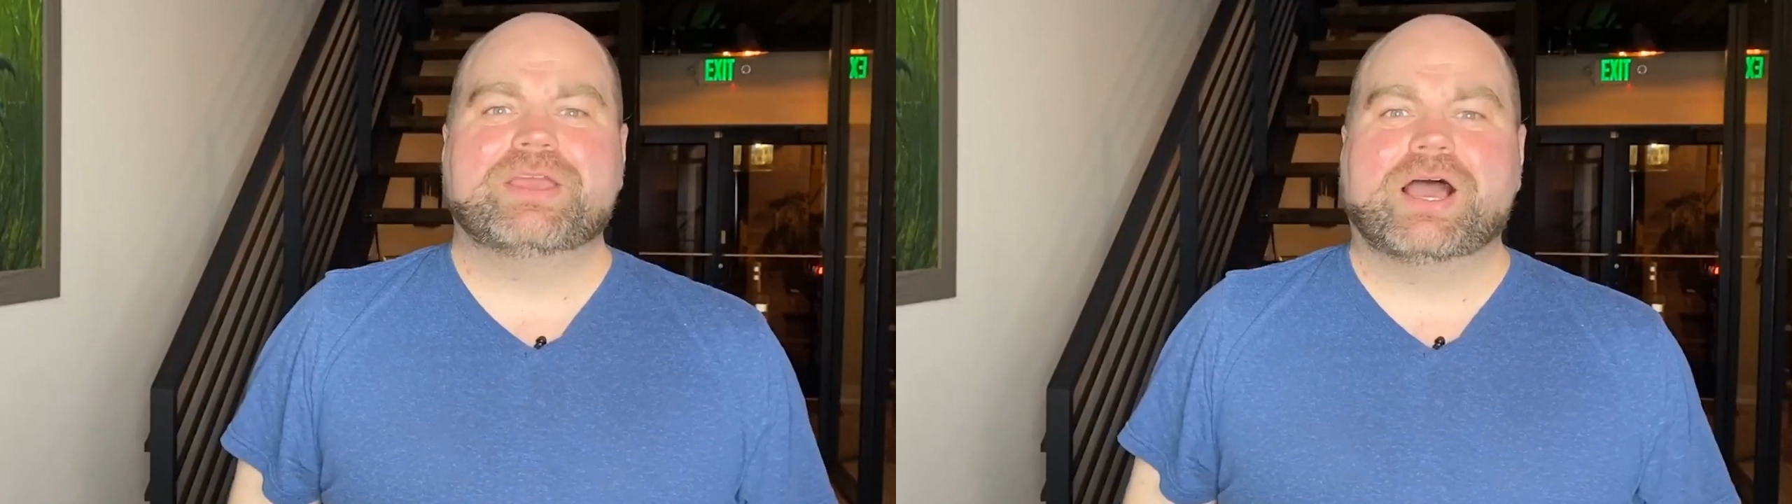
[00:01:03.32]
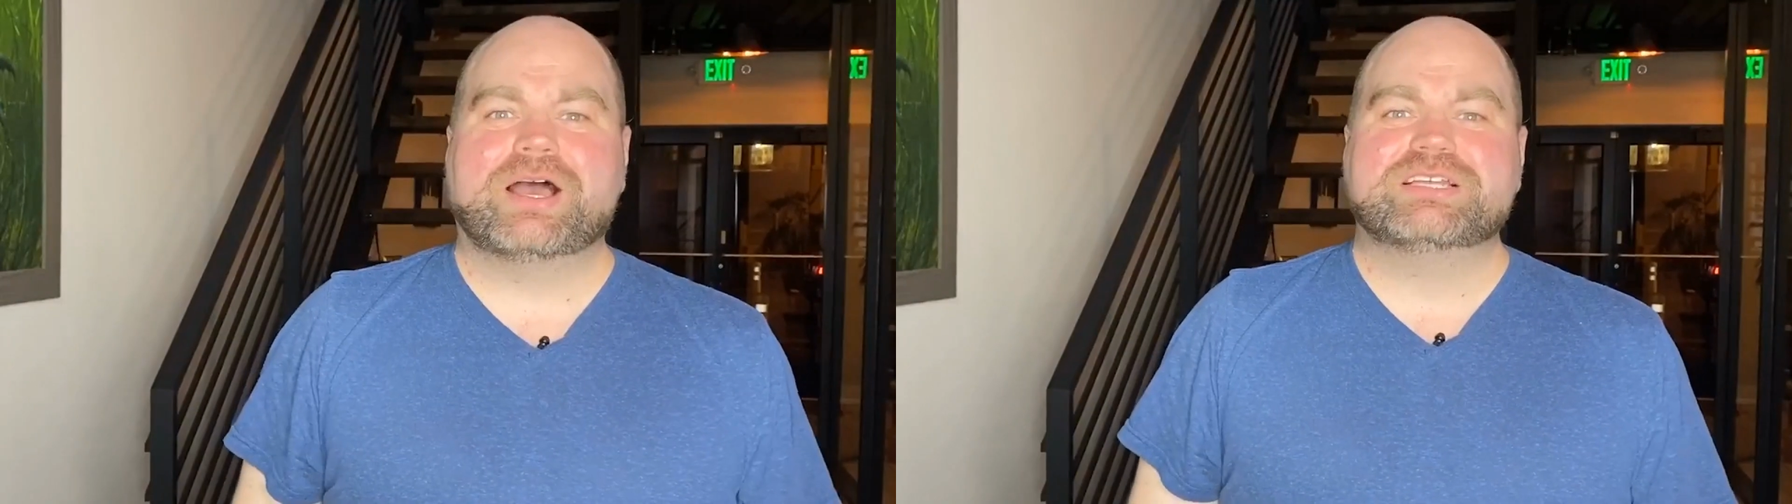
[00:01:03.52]

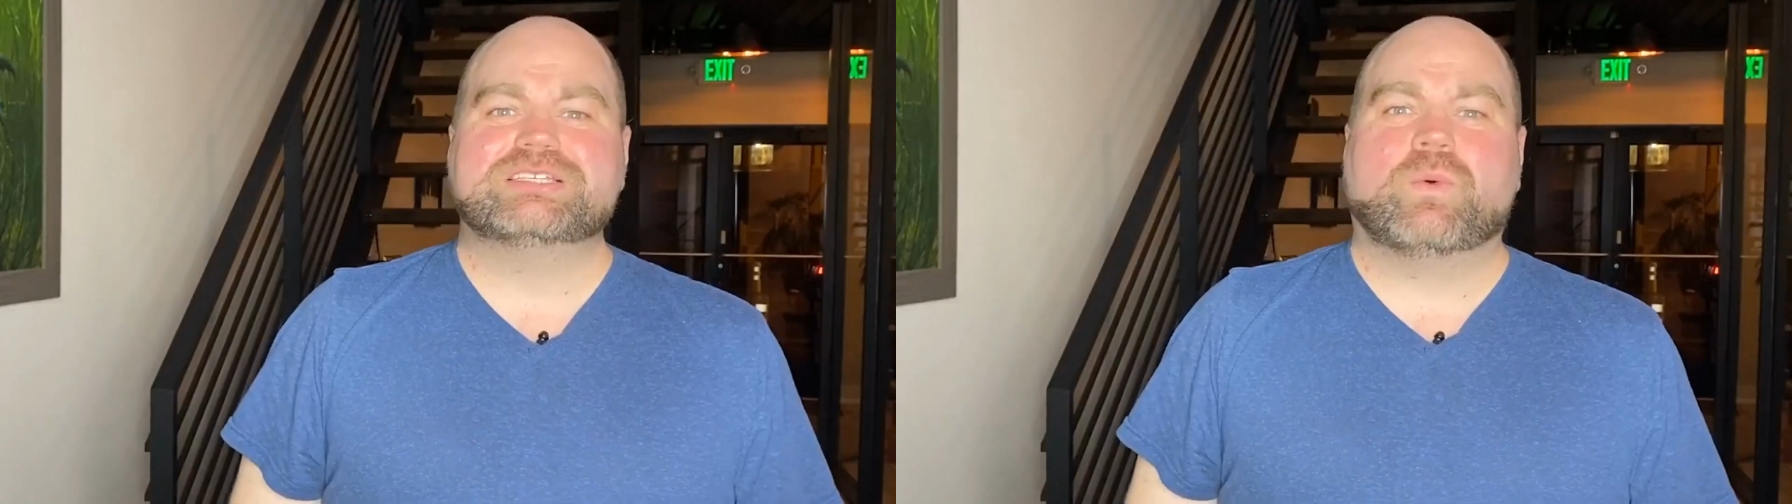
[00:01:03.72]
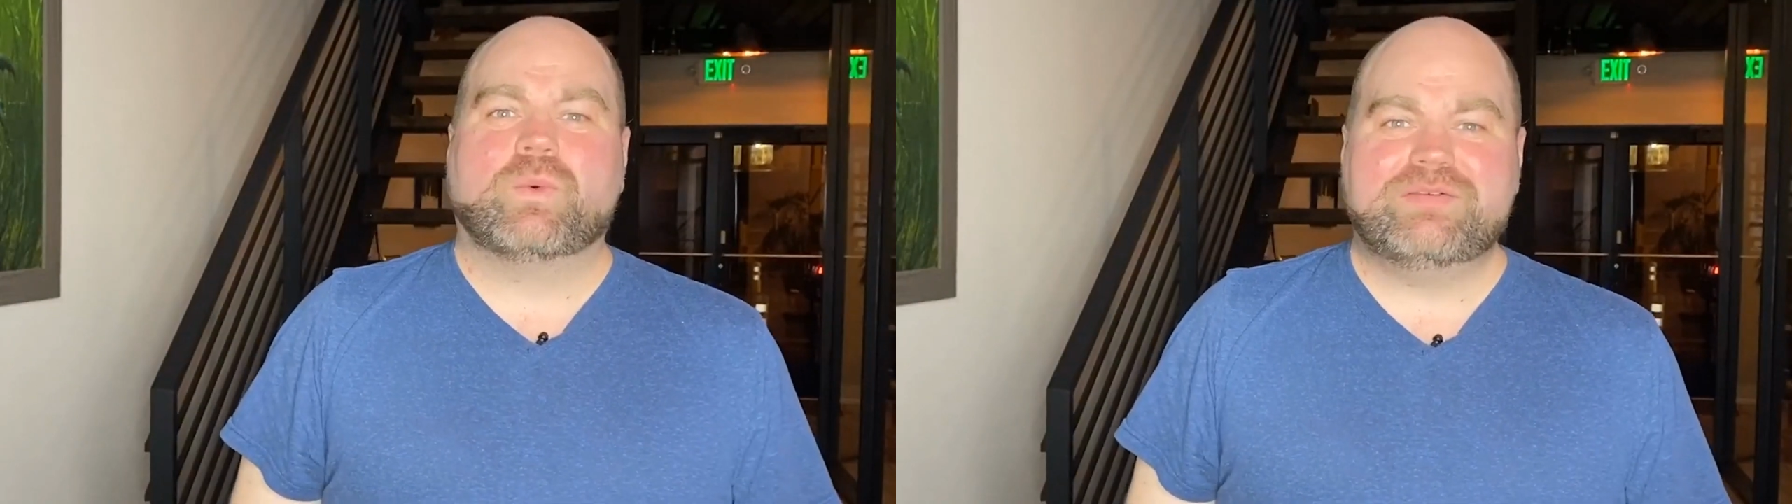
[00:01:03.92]

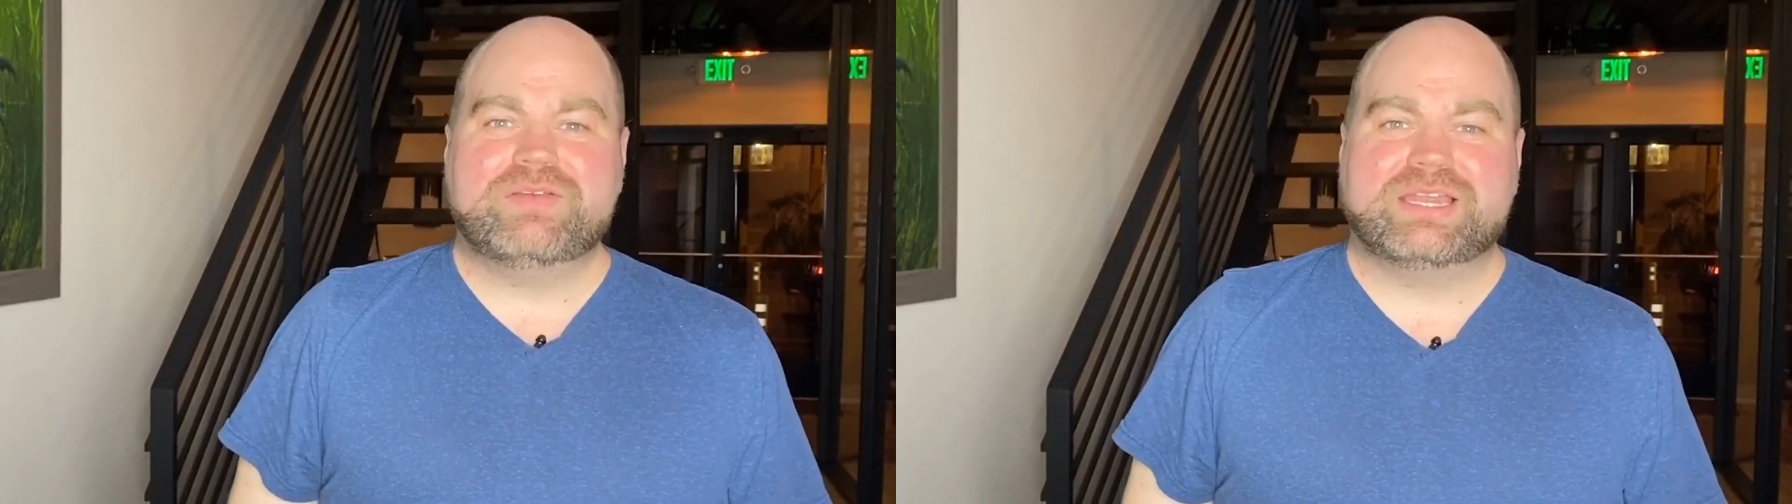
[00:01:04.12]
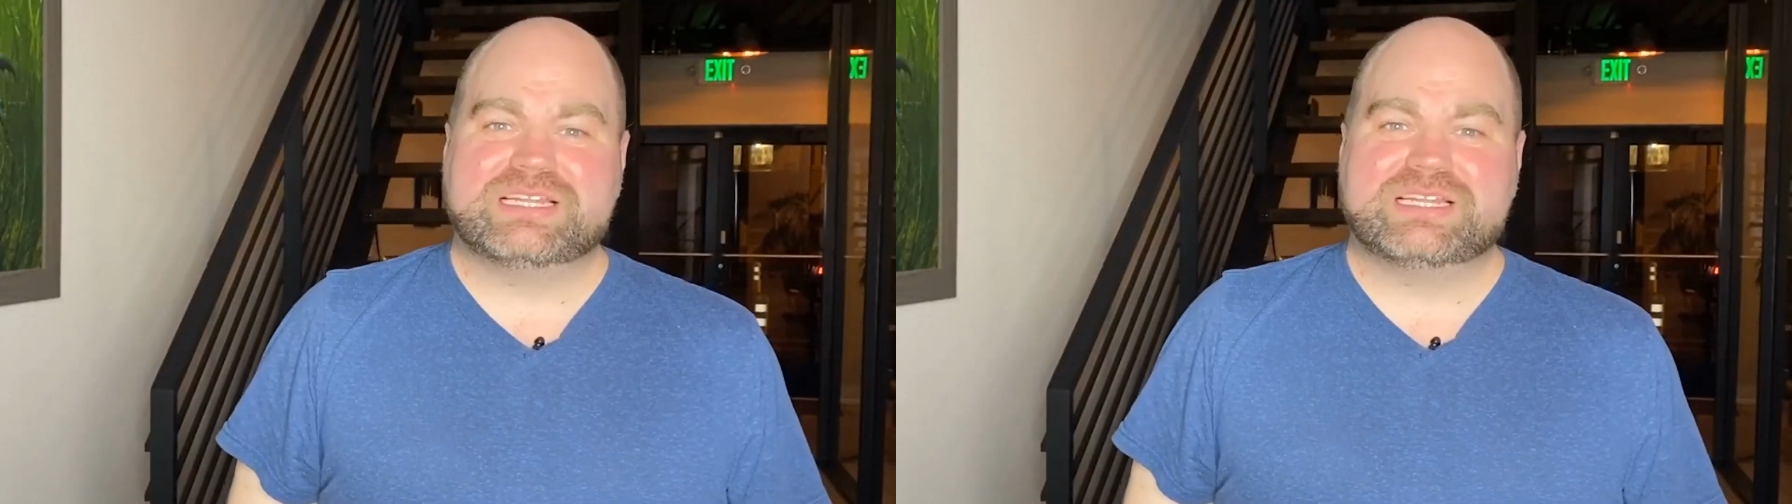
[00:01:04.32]
because waiving